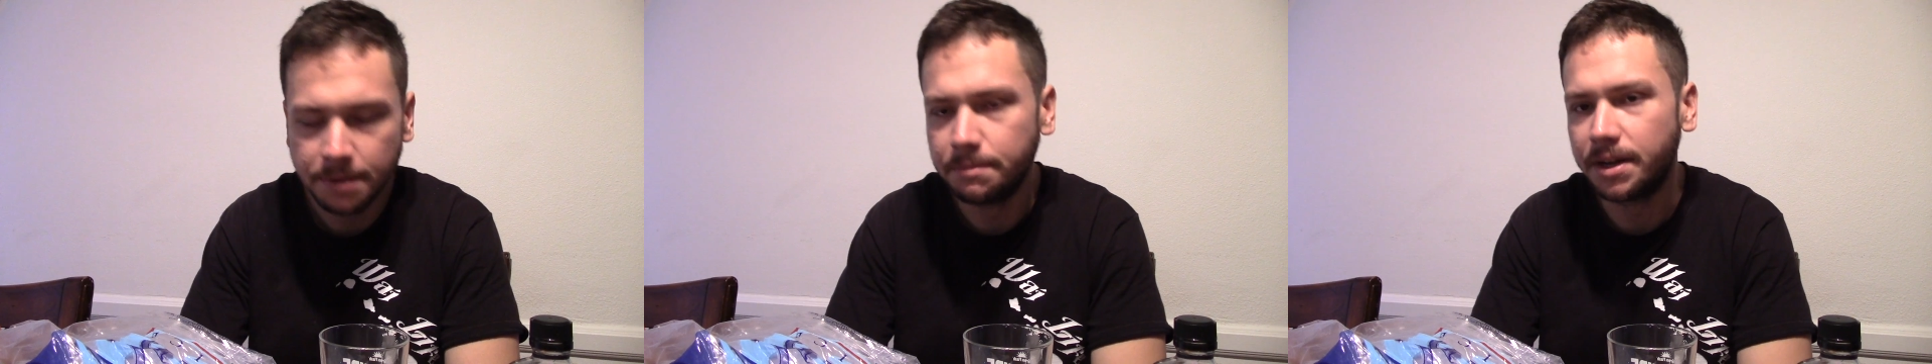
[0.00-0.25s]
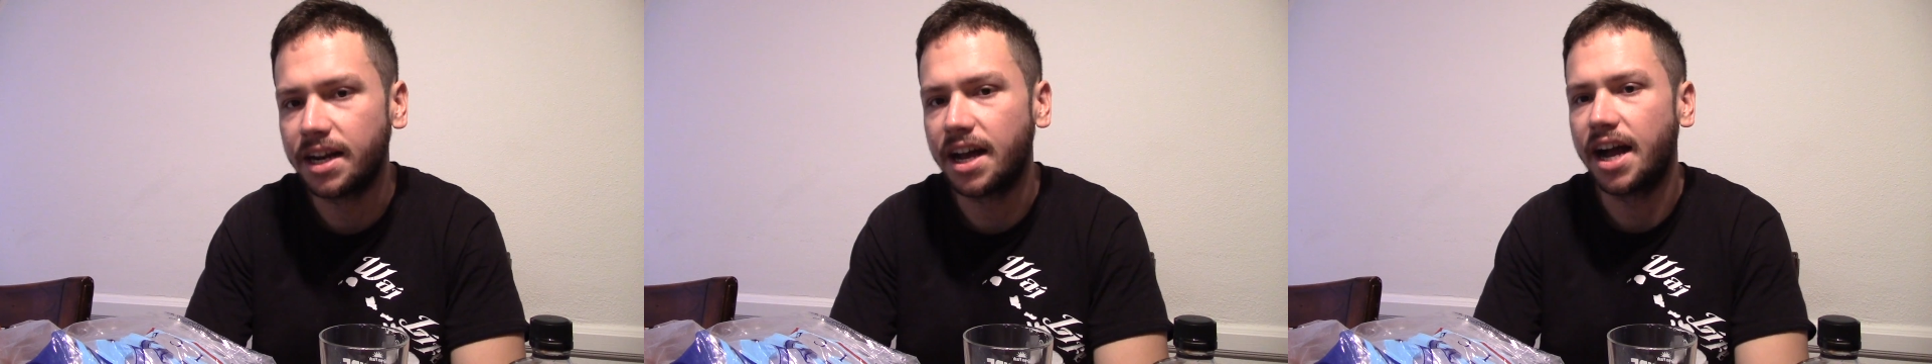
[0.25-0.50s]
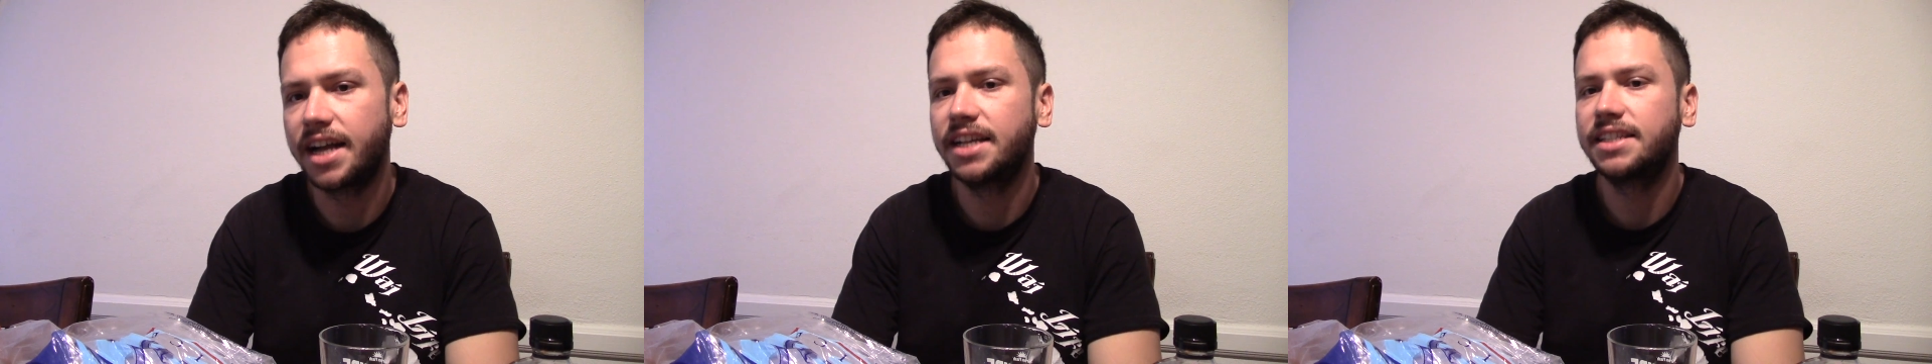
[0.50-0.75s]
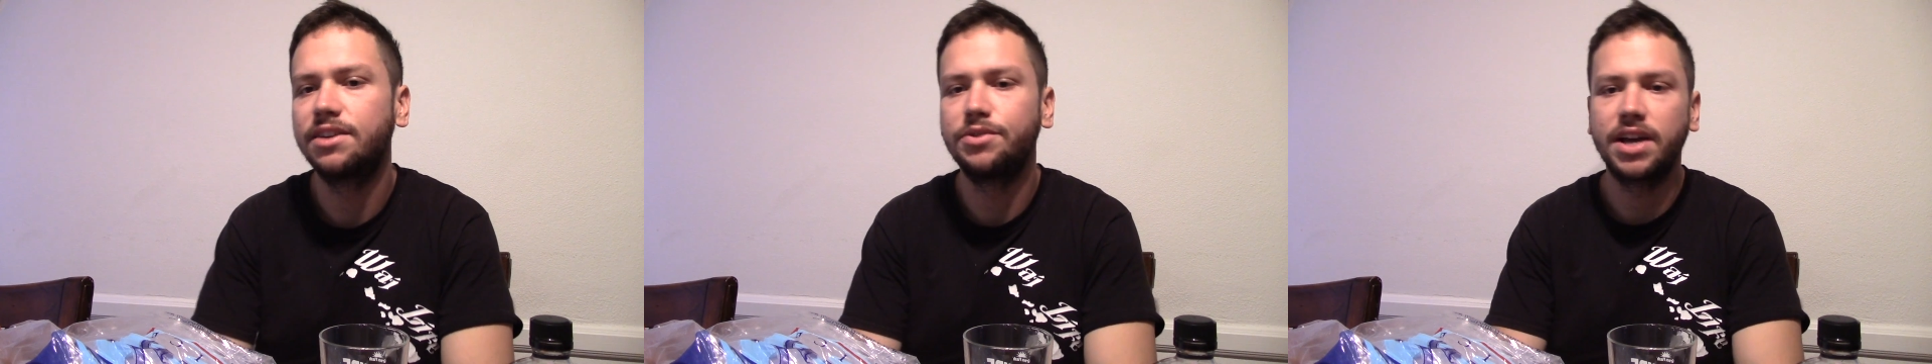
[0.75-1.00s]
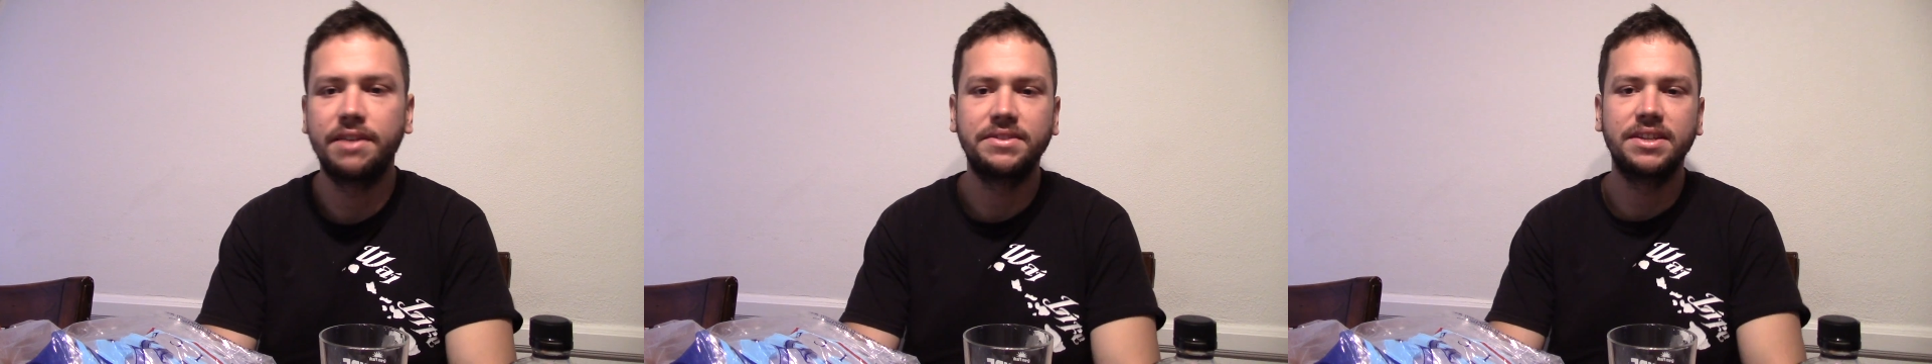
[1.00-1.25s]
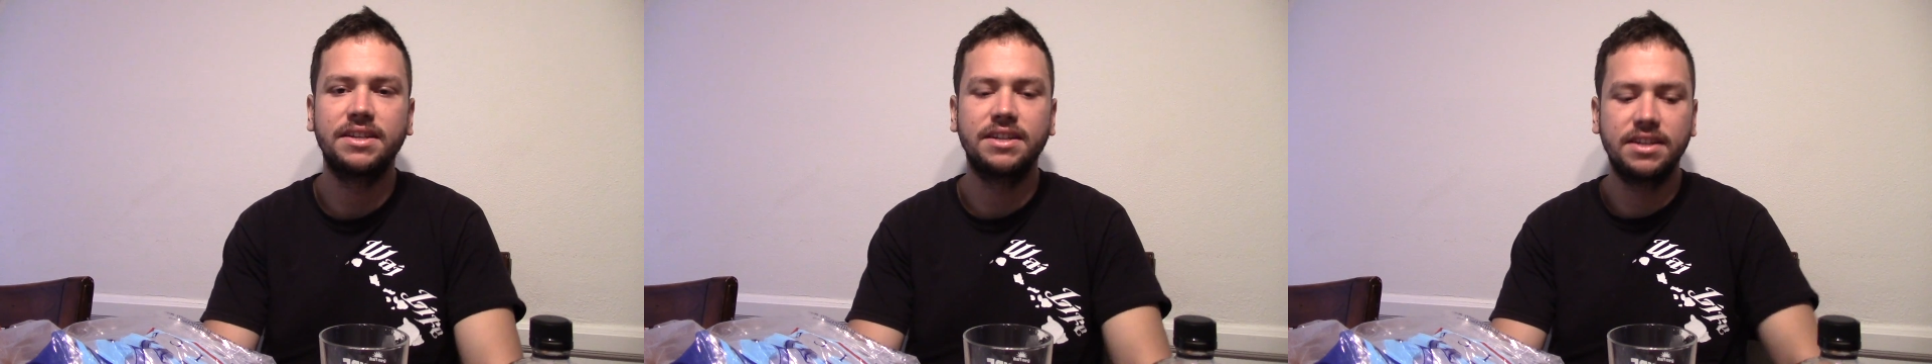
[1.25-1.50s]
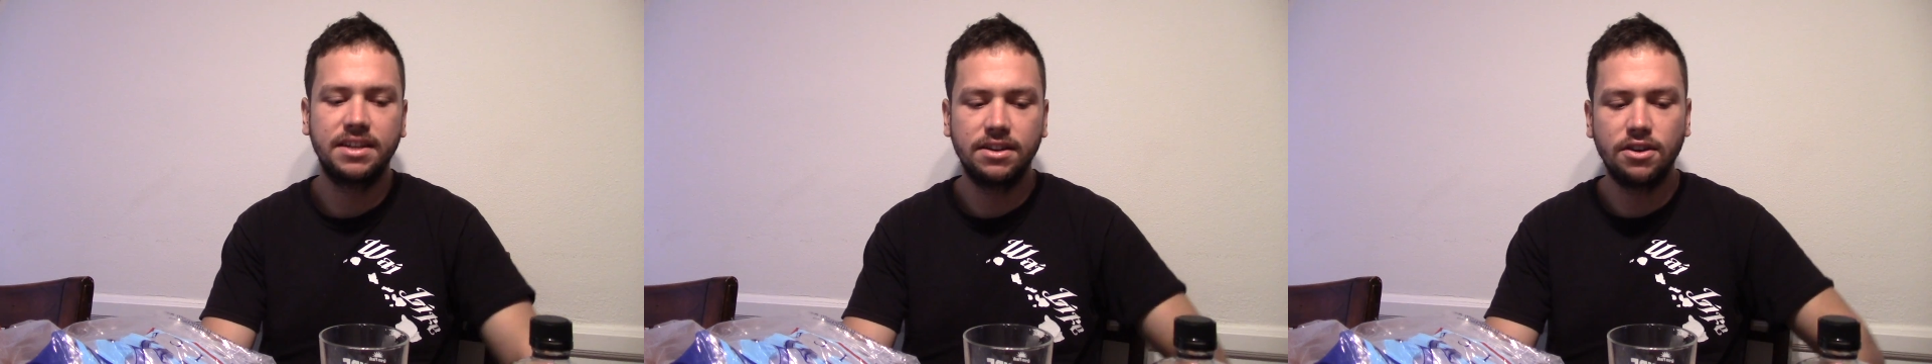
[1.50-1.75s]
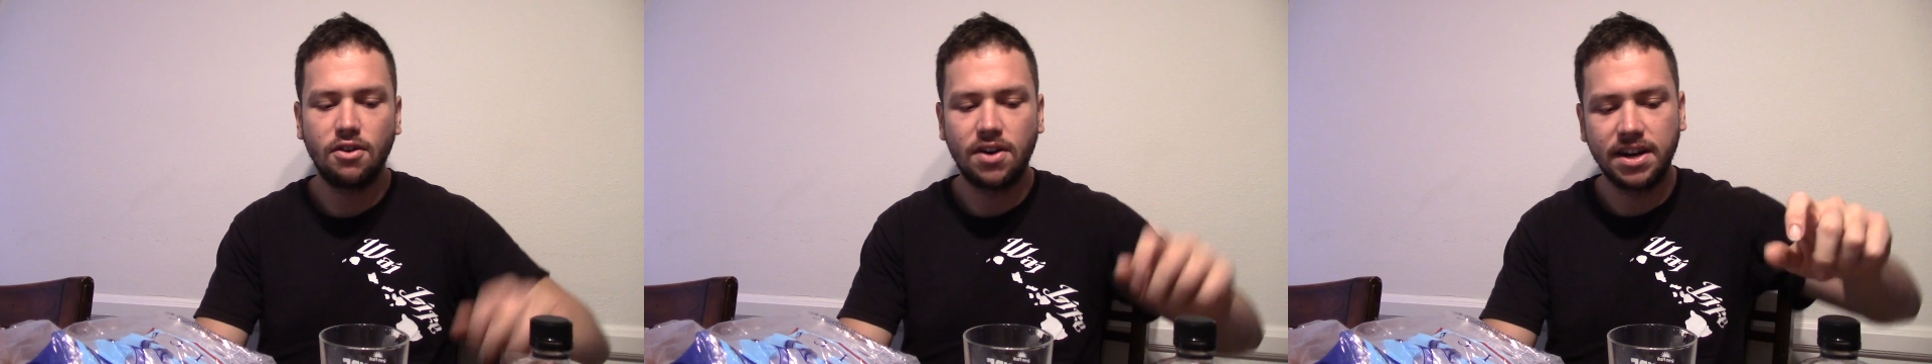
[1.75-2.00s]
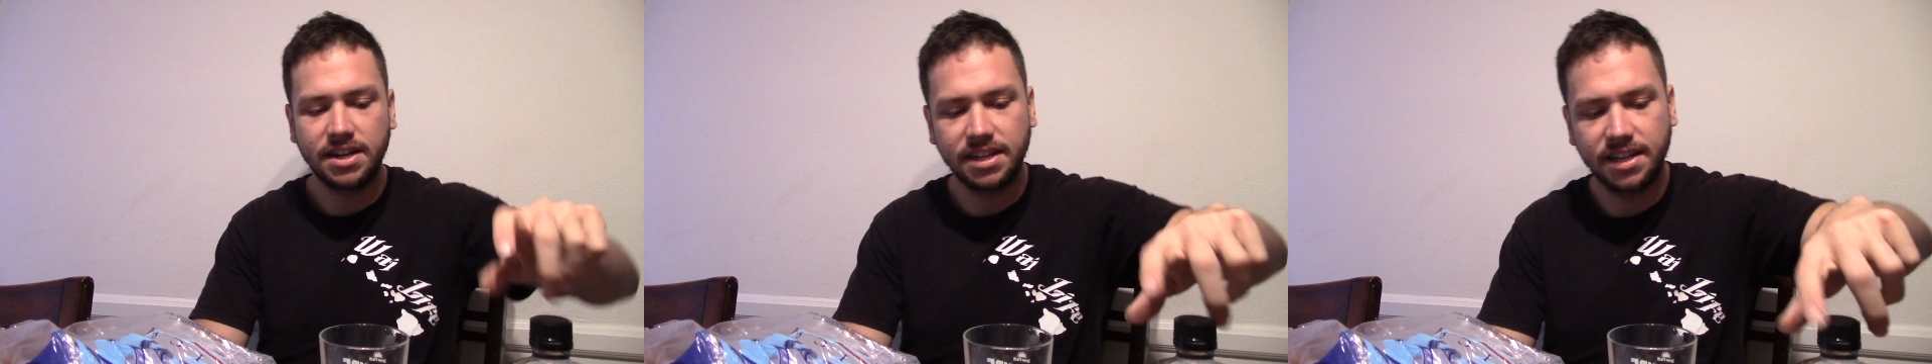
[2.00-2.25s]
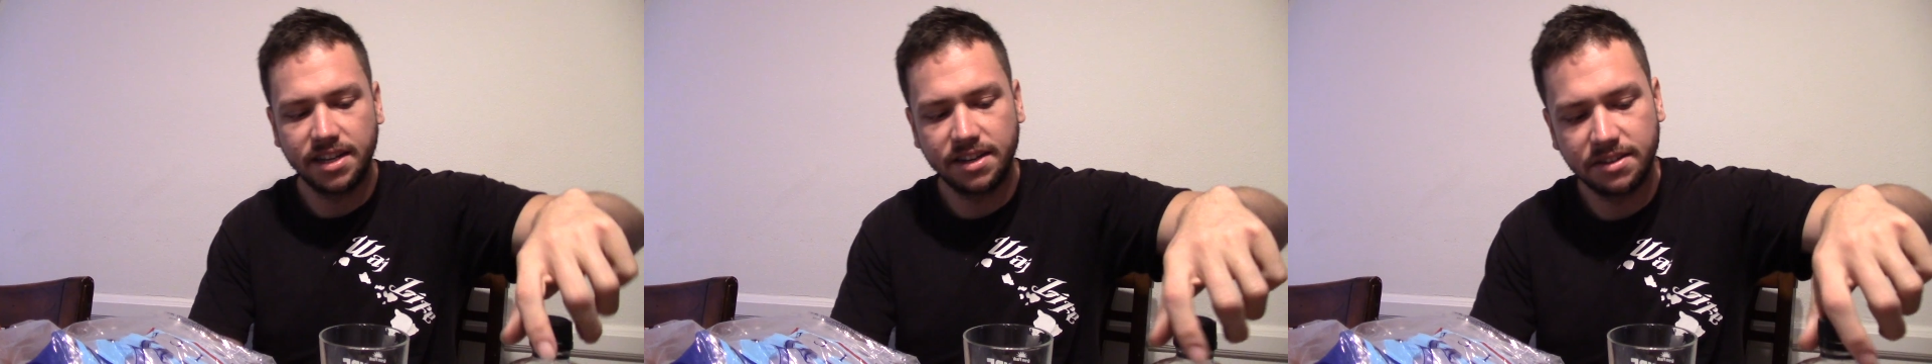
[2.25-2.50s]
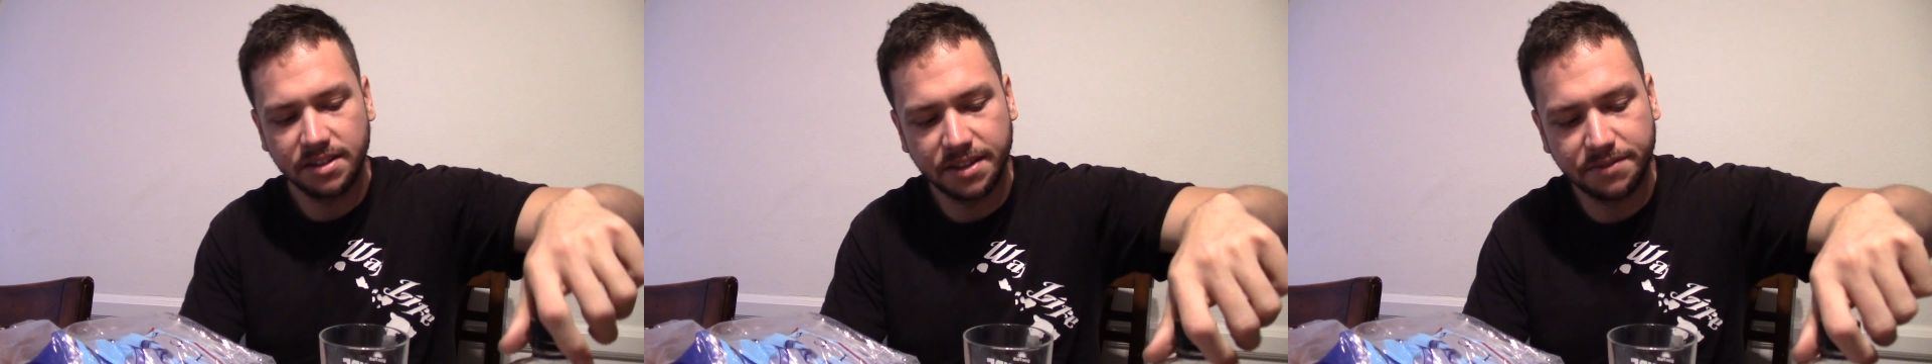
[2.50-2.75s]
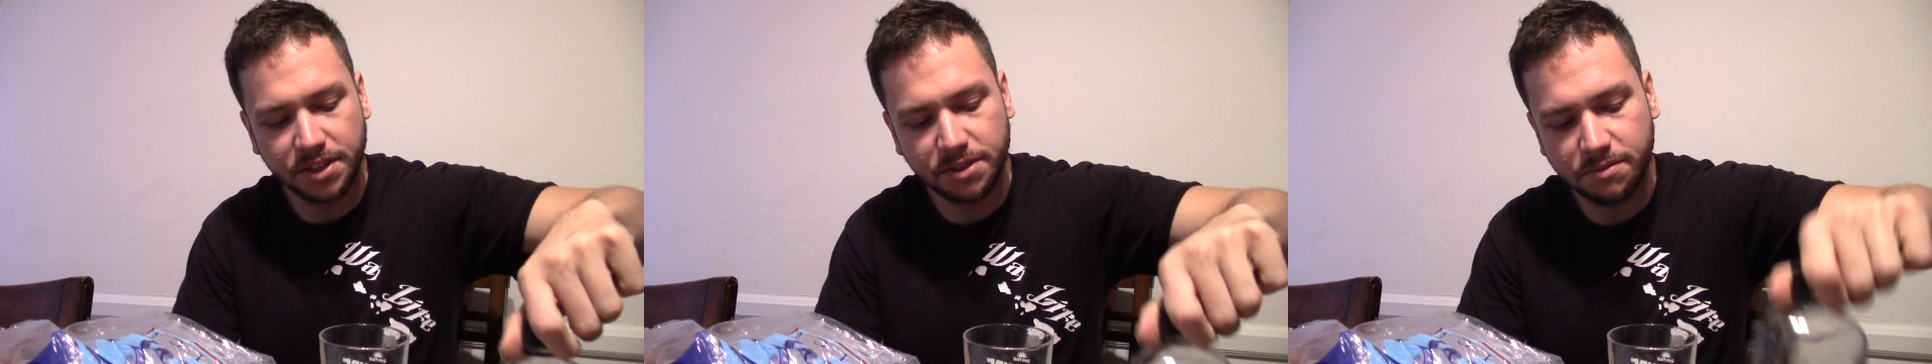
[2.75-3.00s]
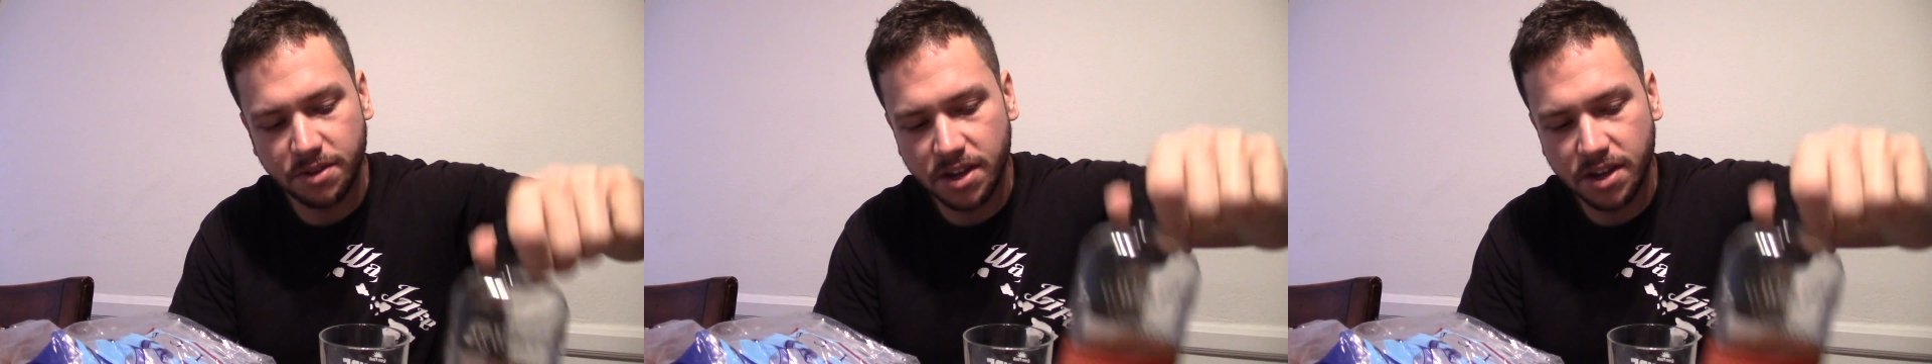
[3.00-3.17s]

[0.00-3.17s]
But I guess I would have to go on and get give this